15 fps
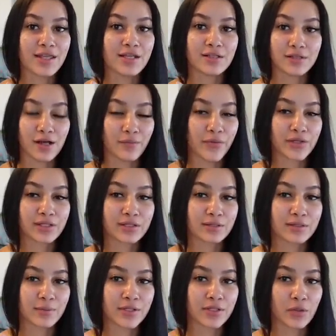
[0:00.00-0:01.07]
these Starbucks
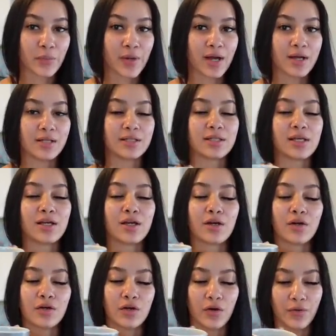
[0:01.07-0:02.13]
espresso pods,
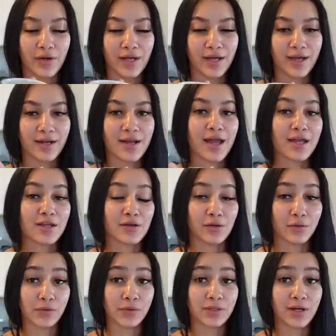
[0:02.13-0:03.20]
go ahead at your
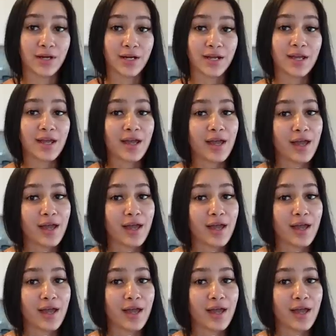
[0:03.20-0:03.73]
local Target